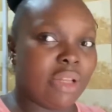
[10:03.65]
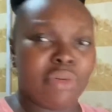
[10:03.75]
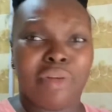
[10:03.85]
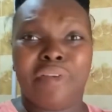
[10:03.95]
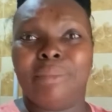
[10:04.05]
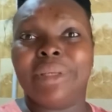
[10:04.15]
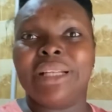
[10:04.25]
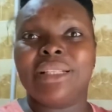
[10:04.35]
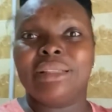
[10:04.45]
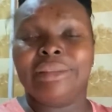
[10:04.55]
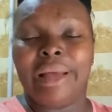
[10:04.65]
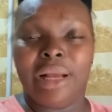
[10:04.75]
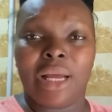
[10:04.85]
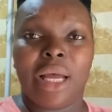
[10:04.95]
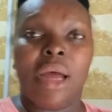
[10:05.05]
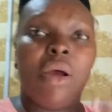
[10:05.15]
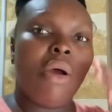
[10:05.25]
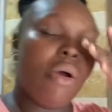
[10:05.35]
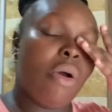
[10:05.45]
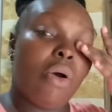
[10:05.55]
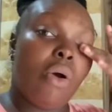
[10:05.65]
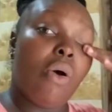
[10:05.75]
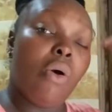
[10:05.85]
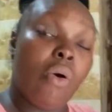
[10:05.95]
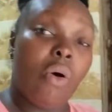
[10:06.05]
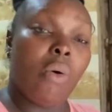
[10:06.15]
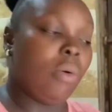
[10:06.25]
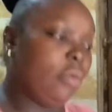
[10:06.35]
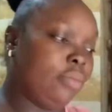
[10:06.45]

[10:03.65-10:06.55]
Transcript: I don't know if I'm getting darker or